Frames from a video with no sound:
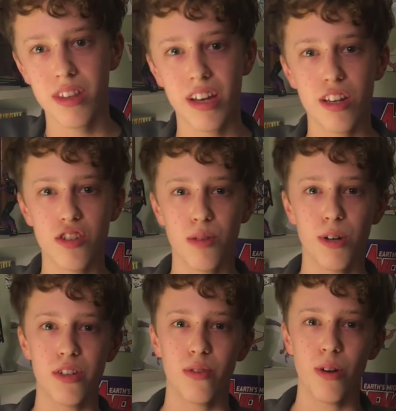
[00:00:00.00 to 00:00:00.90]
Thank you so
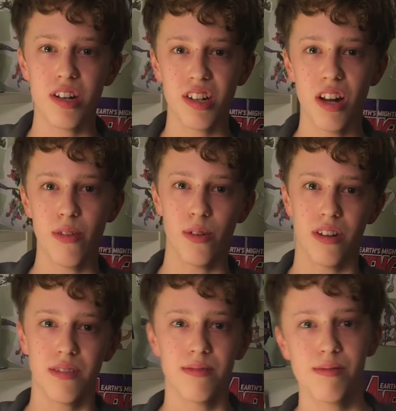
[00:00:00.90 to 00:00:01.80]
much for watching
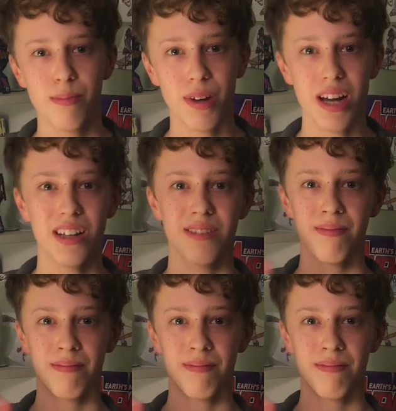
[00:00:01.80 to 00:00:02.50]
everyone. Bye.